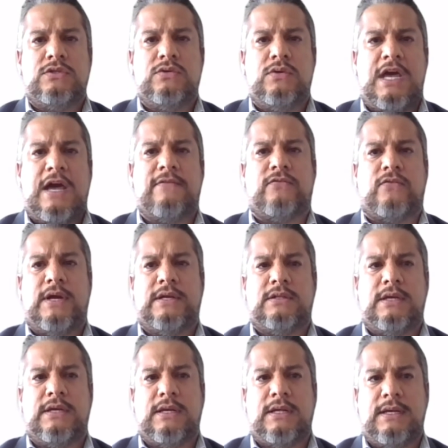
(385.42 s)
have, right?
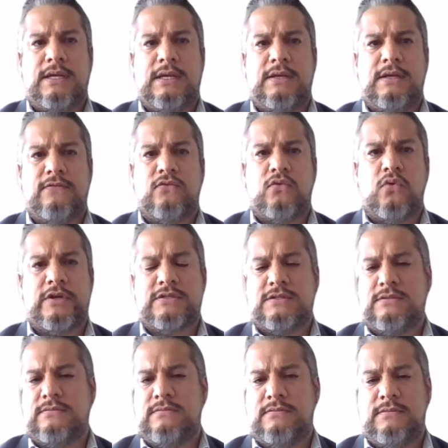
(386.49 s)
Like of course,
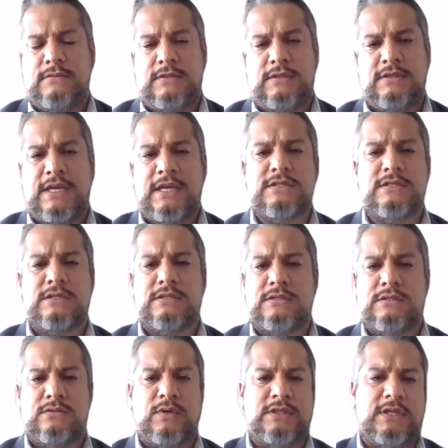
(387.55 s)
this
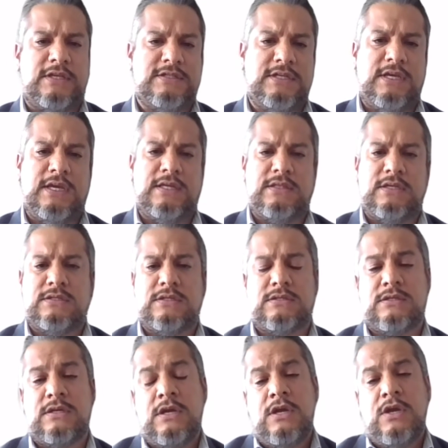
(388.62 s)
is what they see, and this is
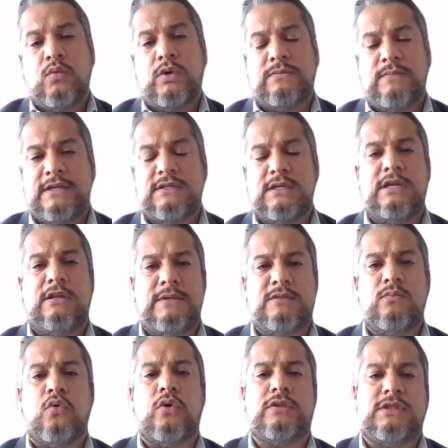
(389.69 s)
what makes a little bit
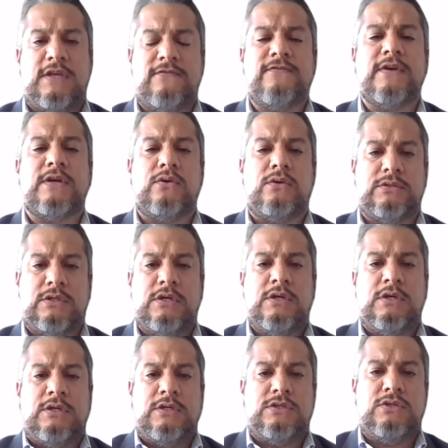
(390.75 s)
more difficult
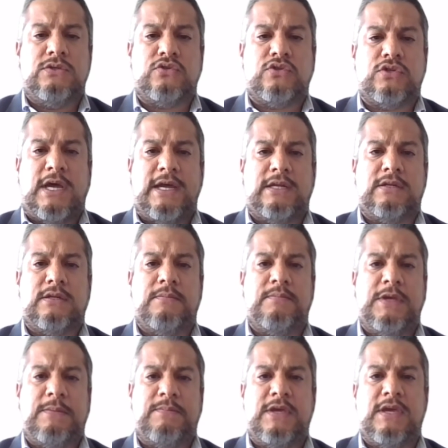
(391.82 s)
to sign
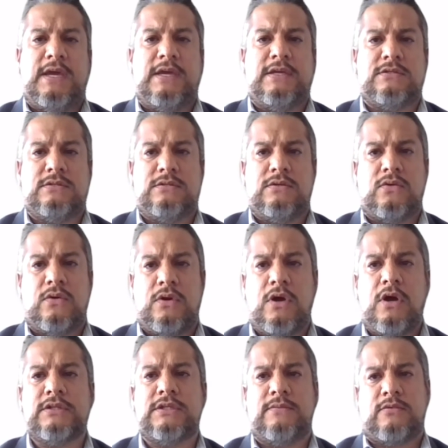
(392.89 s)
PPAs or
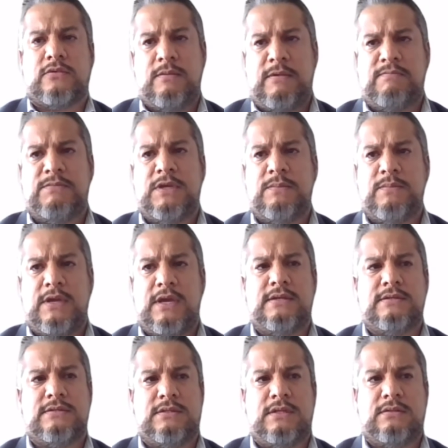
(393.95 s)
long-term PPAs
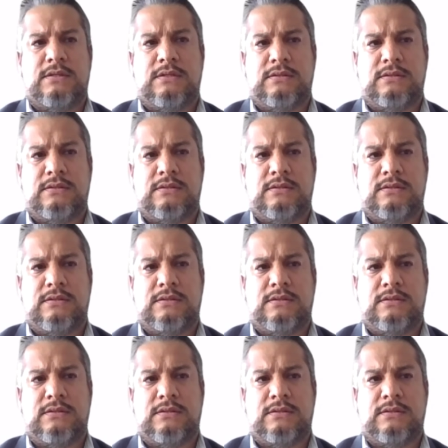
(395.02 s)
that